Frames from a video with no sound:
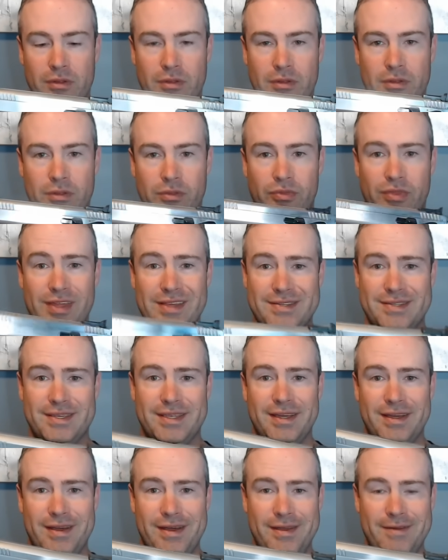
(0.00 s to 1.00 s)
This
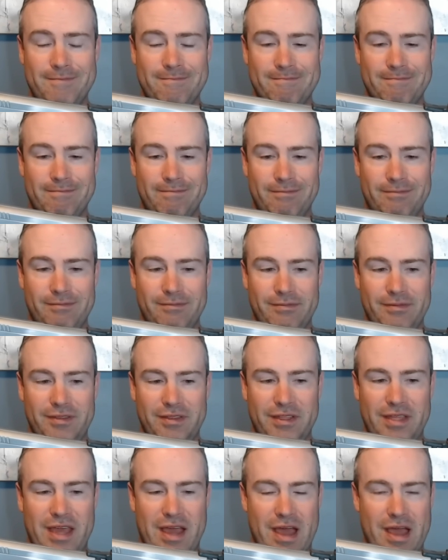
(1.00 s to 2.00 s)
gun,
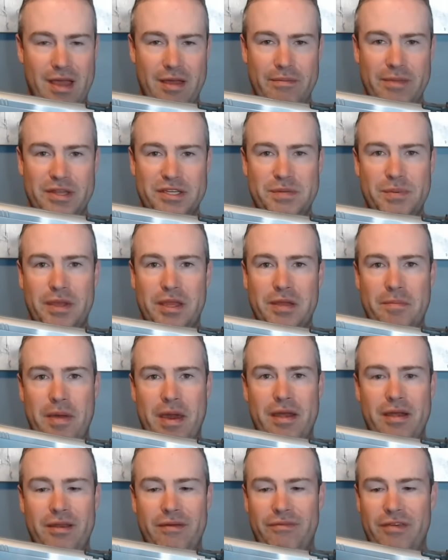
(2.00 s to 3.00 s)
yeah, I mean, to be
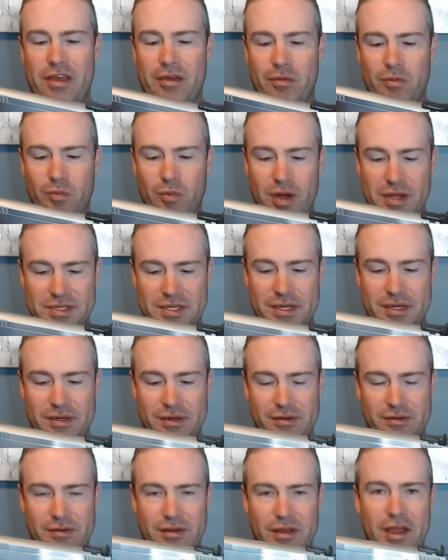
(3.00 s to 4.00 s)
competitive, it wasn't
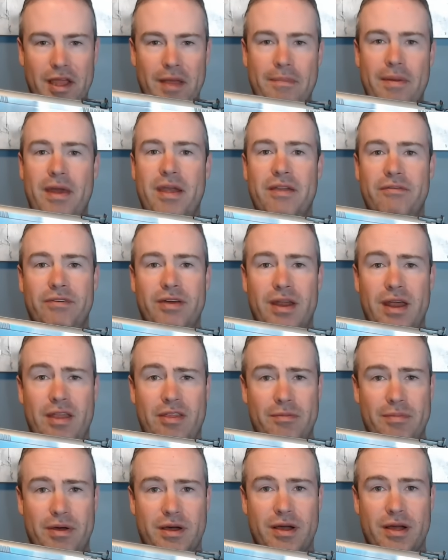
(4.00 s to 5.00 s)
a competitive gun out of the
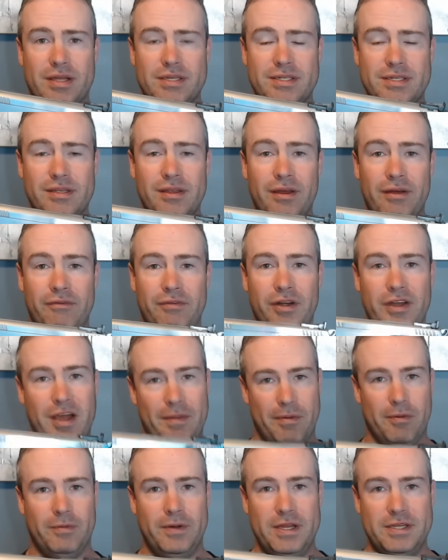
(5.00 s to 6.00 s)
box for a
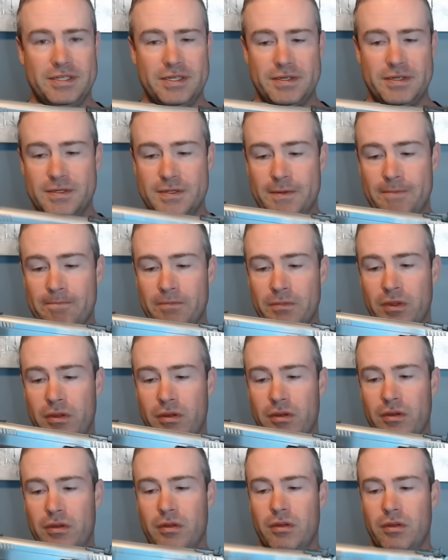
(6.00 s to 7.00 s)
couple reasons.
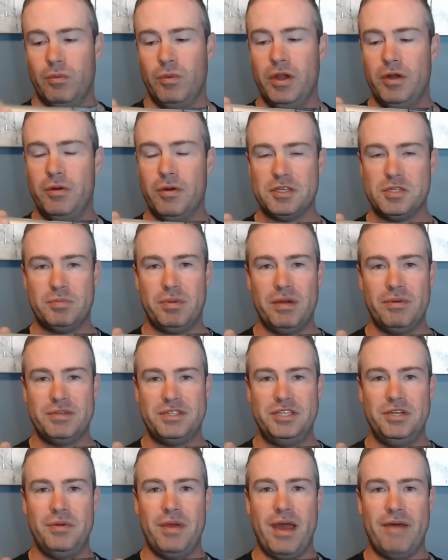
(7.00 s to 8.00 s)
Recoil spring was
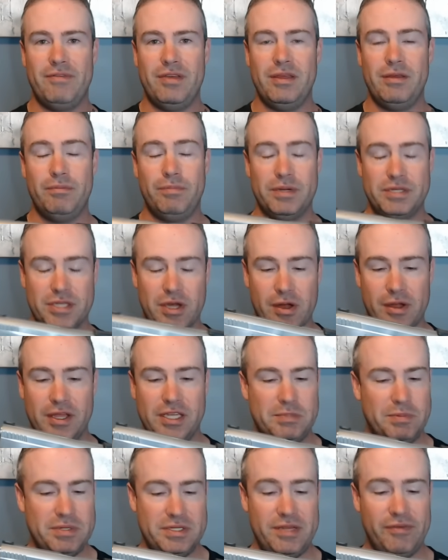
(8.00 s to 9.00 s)
too heavy, but talking
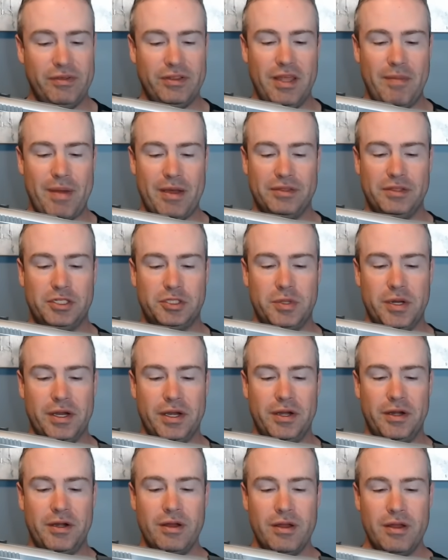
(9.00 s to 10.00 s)
specifically about the
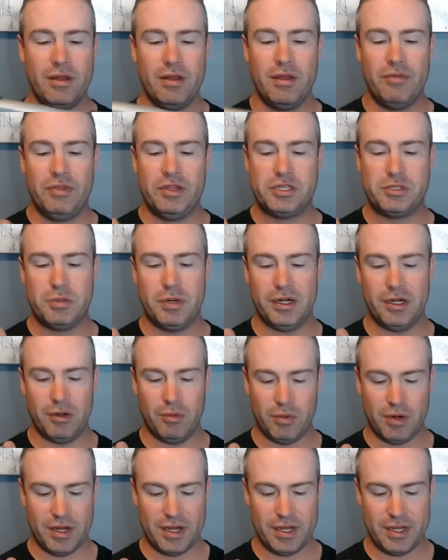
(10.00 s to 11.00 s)
trigger
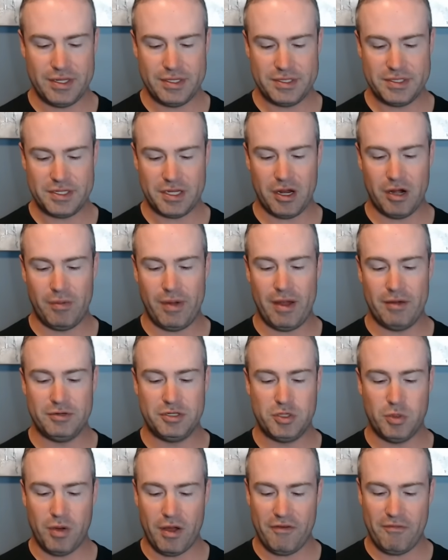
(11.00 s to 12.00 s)
was around
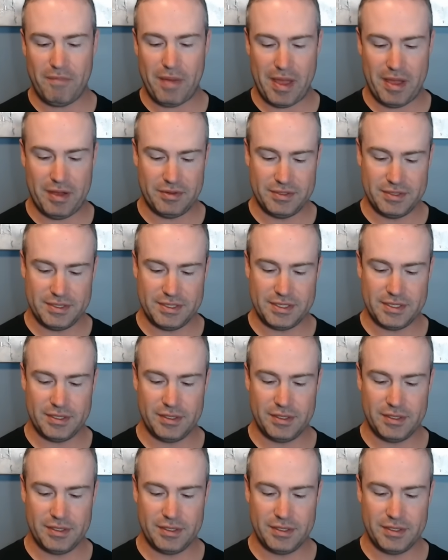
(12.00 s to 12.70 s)
12 pounds,